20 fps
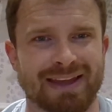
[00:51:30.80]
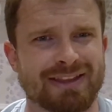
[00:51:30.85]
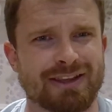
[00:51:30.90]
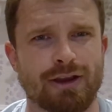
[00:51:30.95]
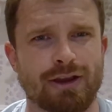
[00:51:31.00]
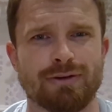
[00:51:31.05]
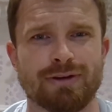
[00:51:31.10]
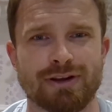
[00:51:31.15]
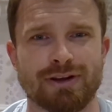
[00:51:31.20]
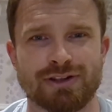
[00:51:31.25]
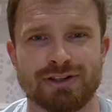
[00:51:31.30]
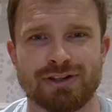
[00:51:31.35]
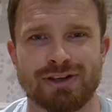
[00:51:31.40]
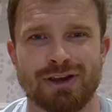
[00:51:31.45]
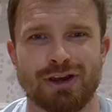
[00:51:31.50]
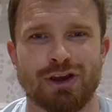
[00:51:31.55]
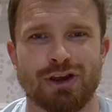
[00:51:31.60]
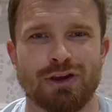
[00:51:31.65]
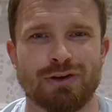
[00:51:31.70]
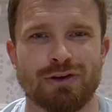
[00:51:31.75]
and the owners
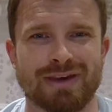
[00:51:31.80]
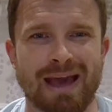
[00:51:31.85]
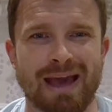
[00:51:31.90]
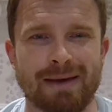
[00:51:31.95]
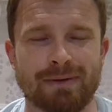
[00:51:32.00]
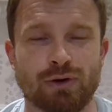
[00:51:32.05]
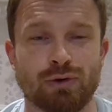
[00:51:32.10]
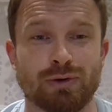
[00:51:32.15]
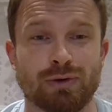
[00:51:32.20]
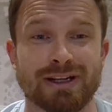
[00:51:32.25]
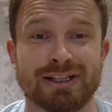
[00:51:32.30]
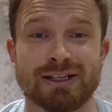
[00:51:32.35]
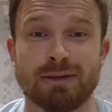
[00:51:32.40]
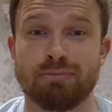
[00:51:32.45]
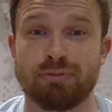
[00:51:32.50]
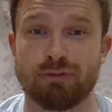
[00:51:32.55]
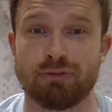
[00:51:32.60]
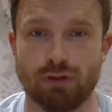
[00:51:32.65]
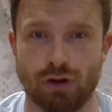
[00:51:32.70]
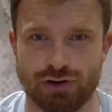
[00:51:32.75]
who kept calling this a
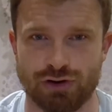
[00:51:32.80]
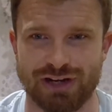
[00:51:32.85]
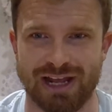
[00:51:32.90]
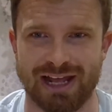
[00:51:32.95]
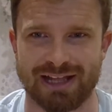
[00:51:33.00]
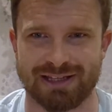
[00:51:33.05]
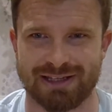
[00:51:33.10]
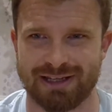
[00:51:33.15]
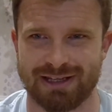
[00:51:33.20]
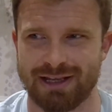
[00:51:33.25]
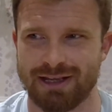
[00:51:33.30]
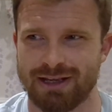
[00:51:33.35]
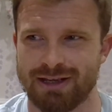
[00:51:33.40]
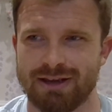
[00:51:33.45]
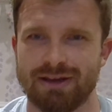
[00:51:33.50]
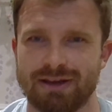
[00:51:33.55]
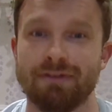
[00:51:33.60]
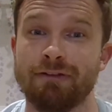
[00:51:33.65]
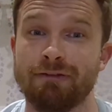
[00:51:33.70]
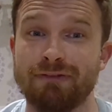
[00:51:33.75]
project.
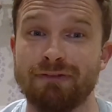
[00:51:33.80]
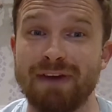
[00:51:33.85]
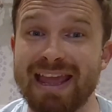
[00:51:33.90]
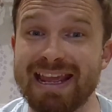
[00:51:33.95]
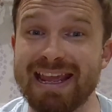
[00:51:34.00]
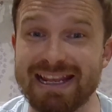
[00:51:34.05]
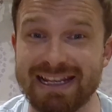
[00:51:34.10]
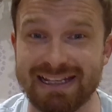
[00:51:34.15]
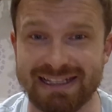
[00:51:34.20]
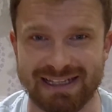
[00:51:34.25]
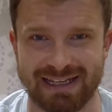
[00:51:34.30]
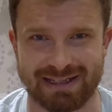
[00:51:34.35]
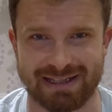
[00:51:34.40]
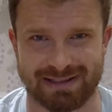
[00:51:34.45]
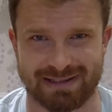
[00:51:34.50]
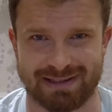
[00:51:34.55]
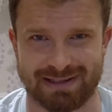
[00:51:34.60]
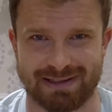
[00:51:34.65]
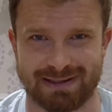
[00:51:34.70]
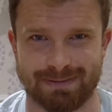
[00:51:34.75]

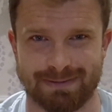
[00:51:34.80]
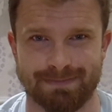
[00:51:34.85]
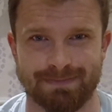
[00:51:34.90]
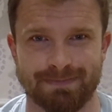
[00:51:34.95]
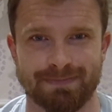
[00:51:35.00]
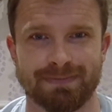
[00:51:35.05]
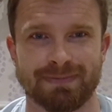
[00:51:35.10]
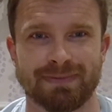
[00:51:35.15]
Phases.